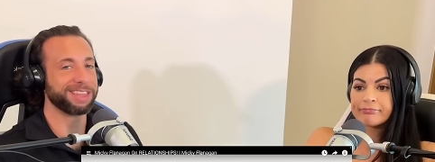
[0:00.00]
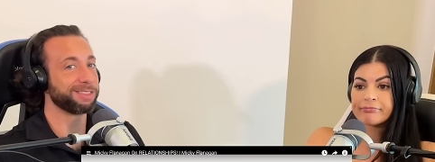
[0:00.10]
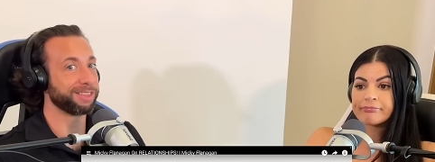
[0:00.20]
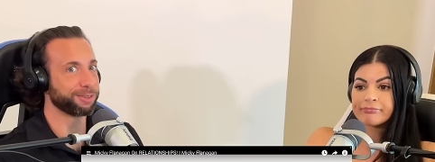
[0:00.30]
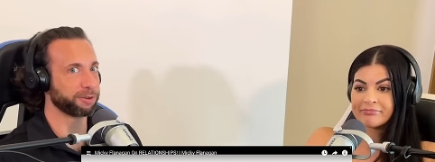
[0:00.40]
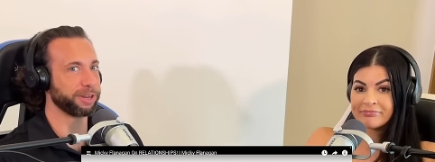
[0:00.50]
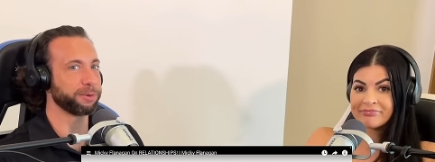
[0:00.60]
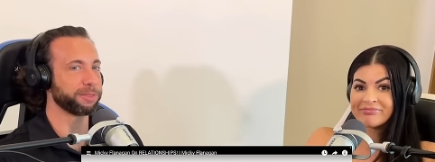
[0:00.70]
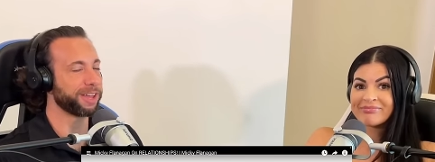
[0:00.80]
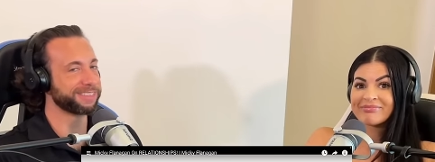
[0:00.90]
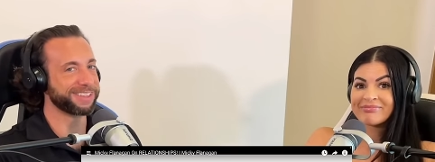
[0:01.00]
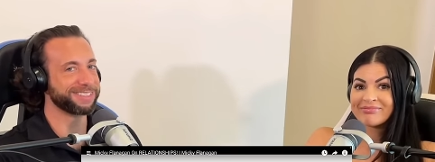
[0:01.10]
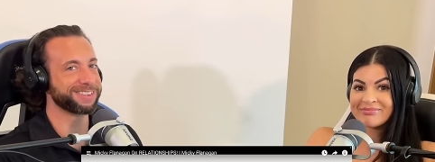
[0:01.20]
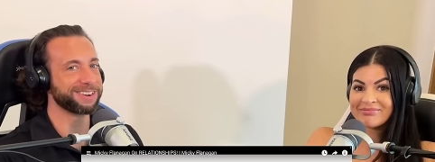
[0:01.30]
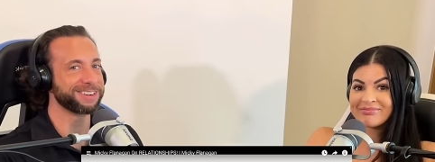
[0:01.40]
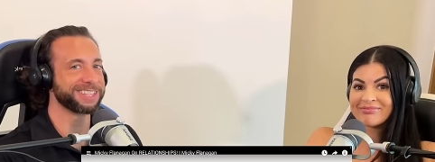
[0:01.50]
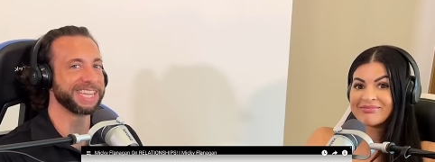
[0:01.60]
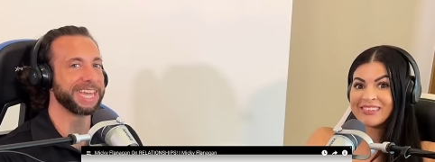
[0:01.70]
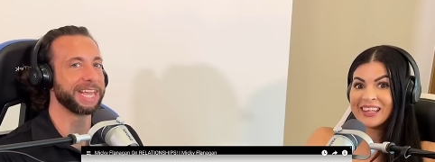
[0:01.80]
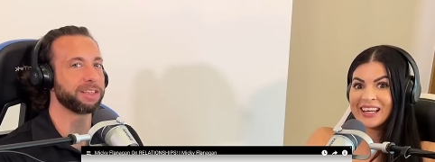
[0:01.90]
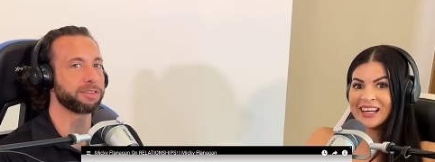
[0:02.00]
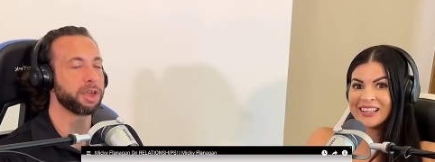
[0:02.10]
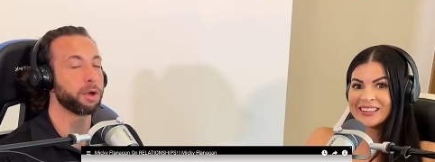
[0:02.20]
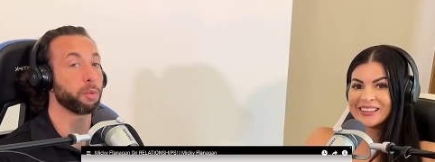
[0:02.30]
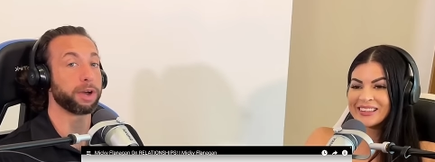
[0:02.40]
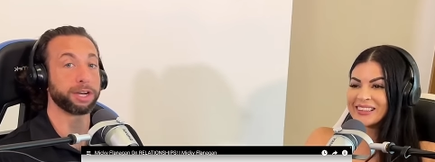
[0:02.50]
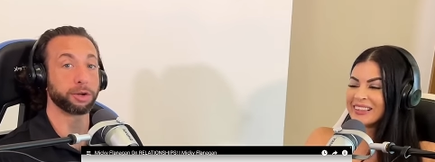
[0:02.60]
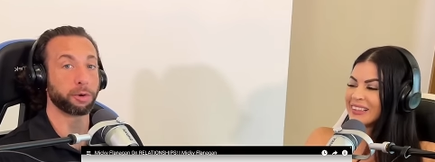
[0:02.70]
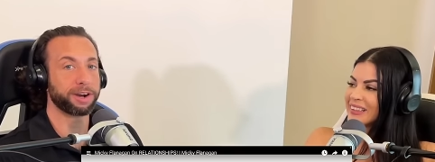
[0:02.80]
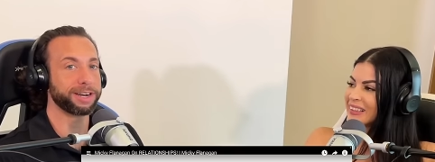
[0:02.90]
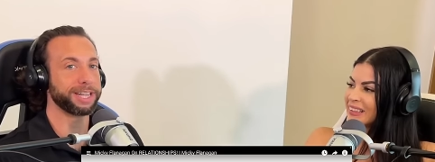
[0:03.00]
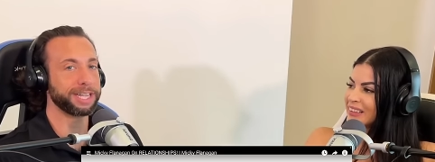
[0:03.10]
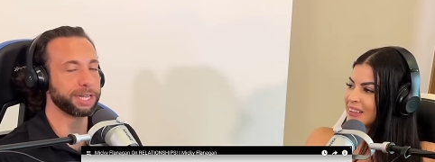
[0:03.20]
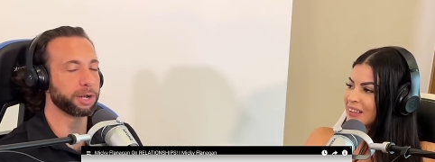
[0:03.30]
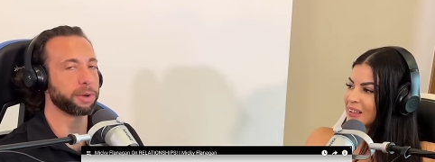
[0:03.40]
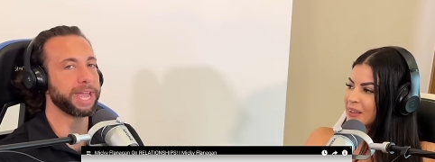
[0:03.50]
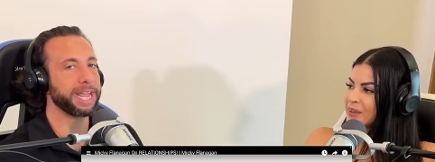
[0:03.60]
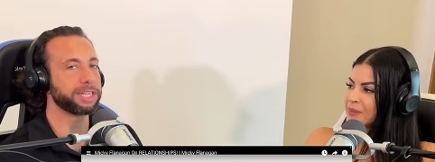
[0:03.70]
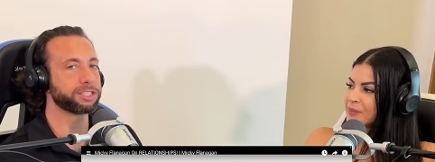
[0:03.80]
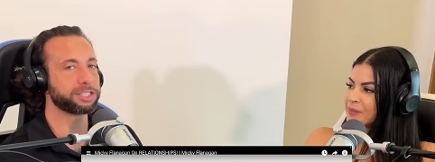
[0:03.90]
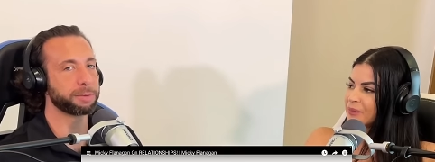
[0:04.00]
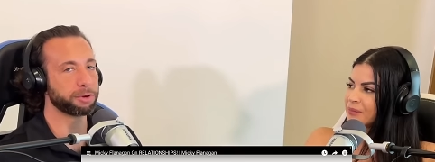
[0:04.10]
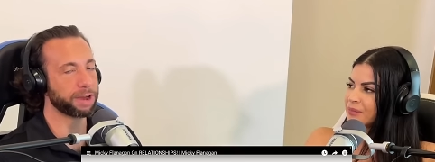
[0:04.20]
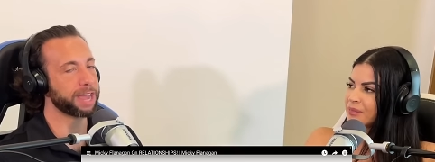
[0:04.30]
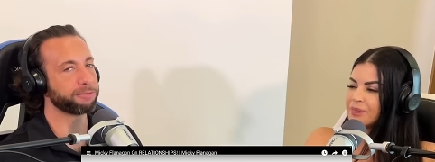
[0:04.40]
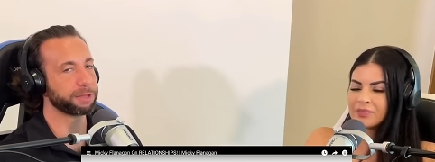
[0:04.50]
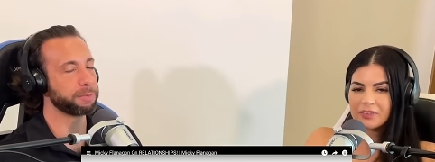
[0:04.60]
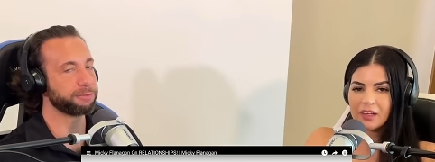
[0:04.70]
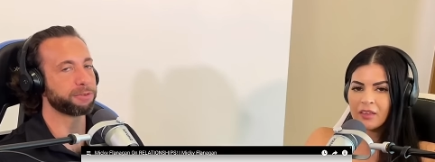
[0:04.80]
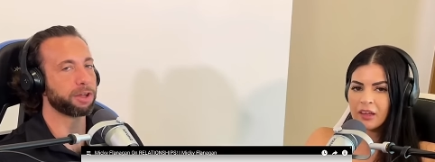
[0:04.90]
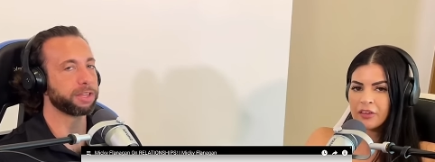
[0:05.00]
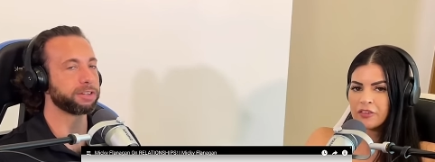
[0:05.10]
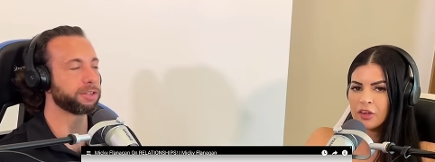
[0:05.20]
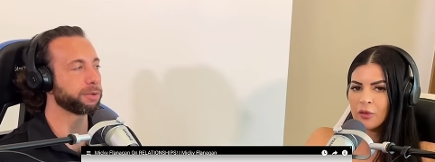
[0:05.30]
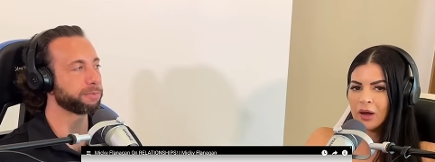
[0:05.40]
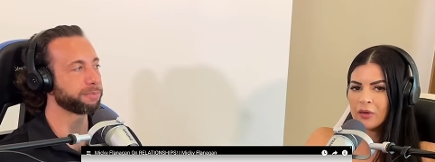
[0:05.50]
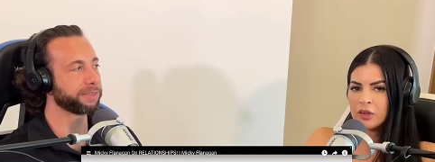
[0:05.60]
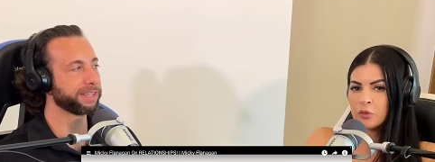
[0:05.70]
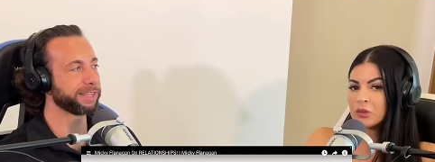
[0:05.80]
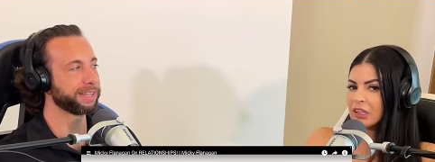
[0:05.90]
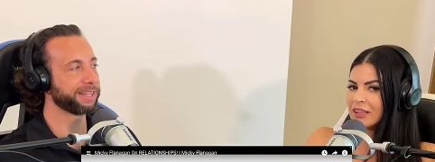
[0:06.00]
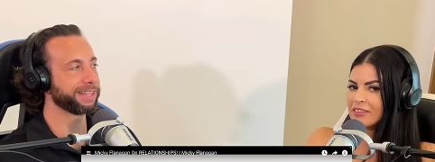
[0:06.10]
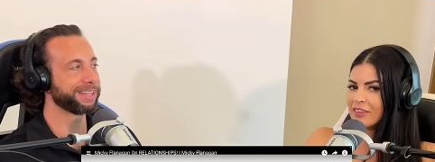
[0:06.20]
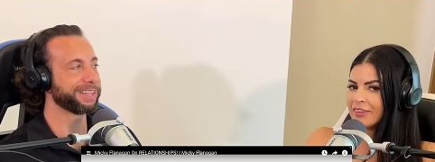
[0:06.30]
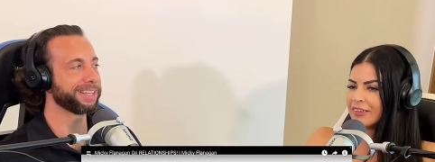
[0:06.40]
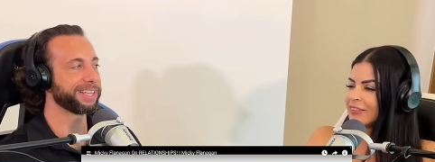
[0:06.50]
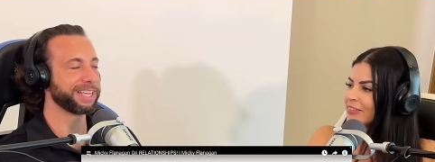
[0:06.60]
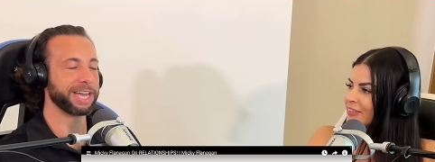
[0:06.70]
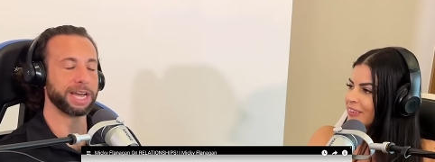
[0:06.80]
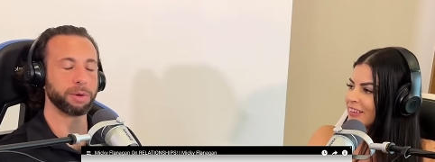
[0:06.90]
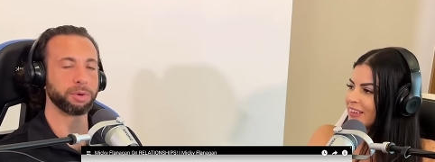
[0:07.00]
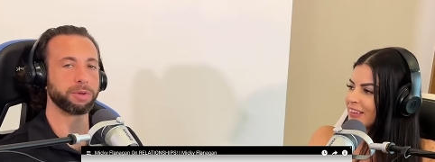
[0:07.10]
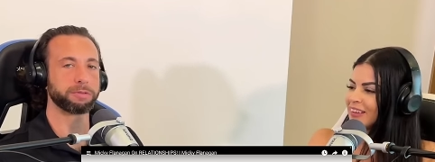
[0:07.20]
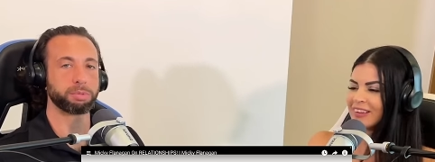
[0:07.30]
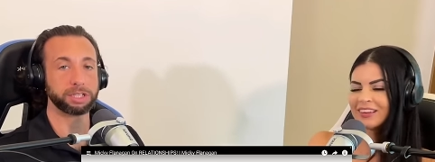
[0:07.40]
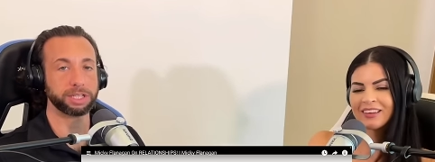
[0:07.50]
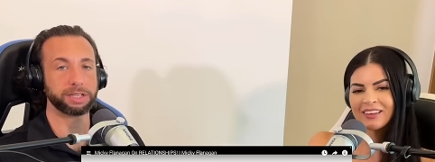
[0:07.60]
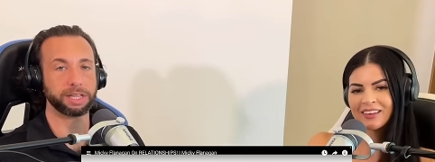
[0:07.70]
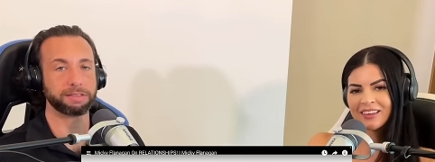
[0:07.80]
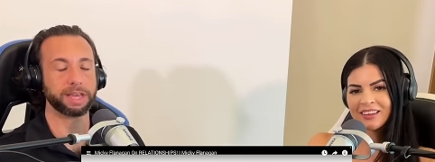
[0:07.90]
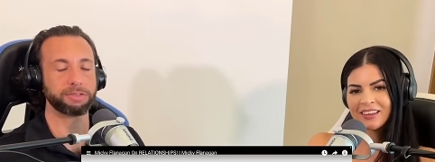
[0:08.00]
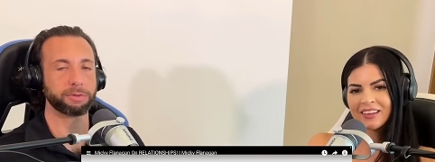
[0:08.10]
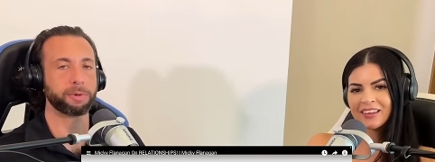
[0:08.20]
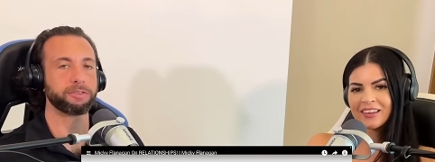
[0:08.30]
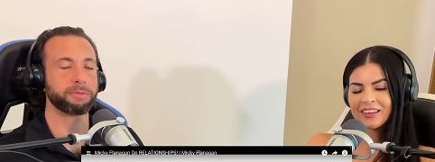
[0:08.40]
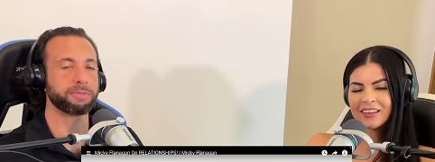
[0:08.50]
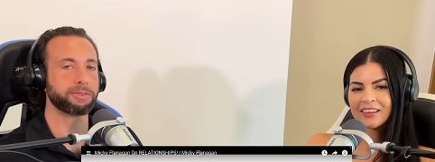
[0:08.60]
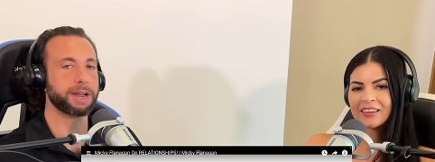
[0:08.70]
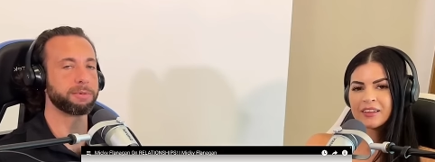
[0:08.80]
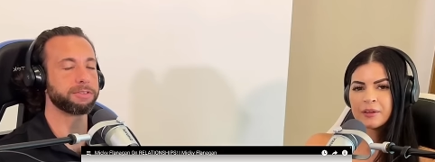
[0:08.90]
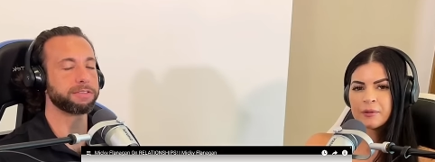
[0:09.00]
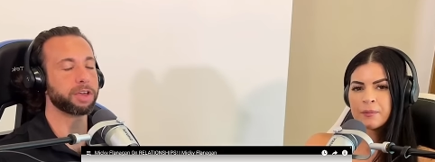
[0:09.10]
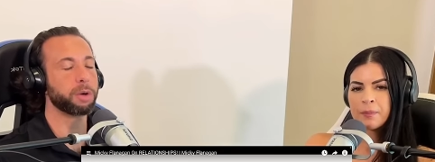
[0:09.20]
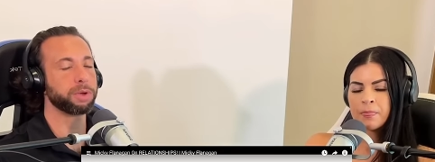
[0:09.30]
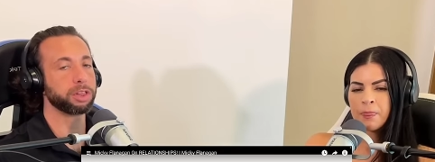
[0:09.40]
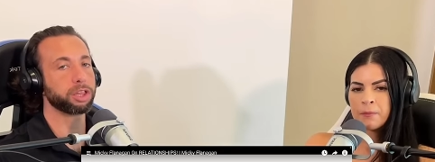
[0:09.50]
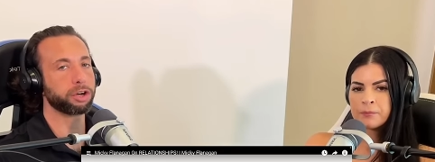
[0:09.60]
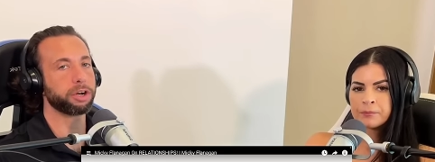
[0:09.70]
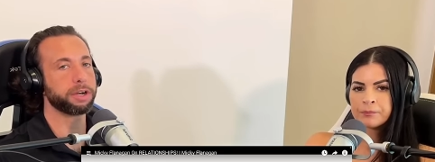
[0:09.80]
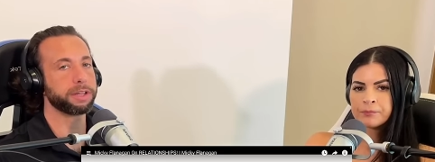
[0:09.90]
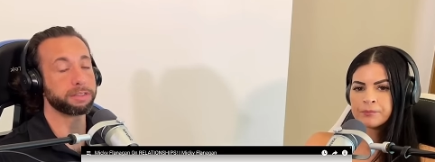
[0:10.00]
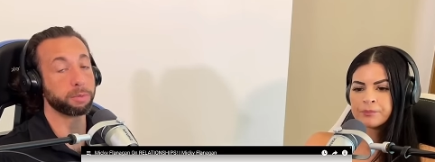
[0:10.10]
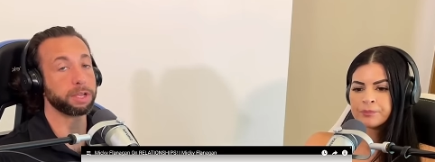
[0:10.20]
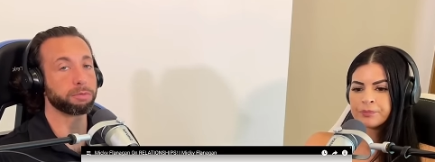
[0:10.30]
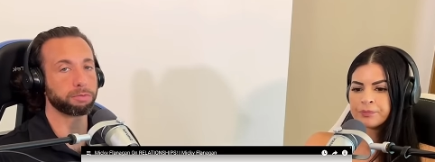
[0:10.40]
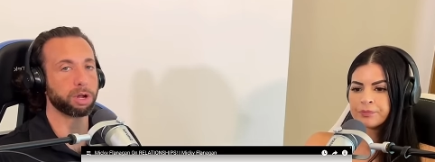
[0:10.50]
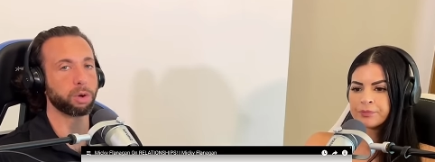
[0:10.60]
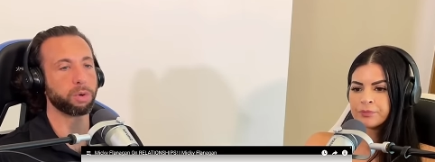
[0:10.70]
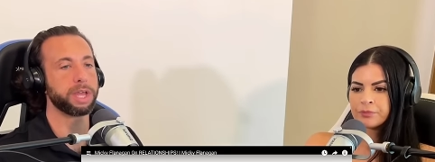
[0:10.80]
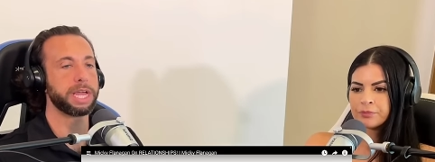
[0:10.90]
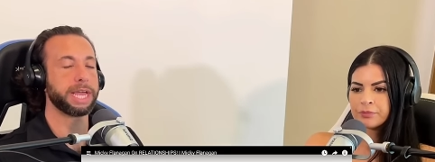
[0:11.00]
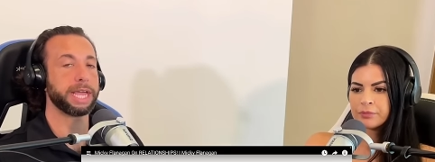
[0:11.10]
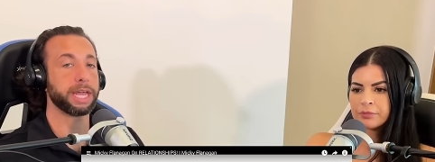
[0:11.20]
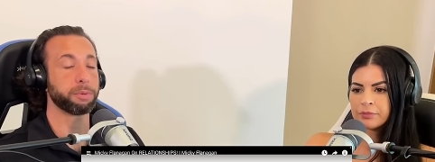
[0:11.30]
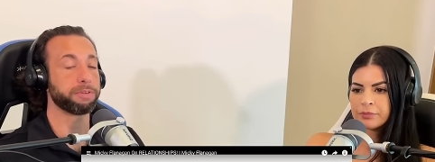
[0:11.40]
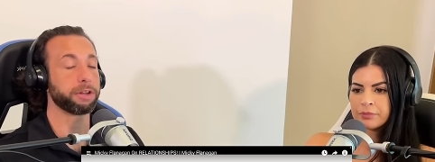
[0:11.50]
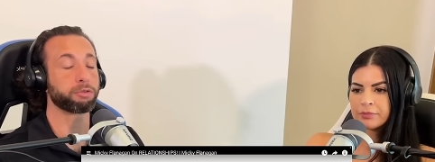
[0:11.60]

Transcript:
Speaker 1: things disagreed with us on certain things yeah. where your you know age demographic may fall into
Speaker 2: how you relate to this.
Speaker 1: Yeah, we always appreciate the insights from our subscribers. That's how we learn, that's how we grow. And we've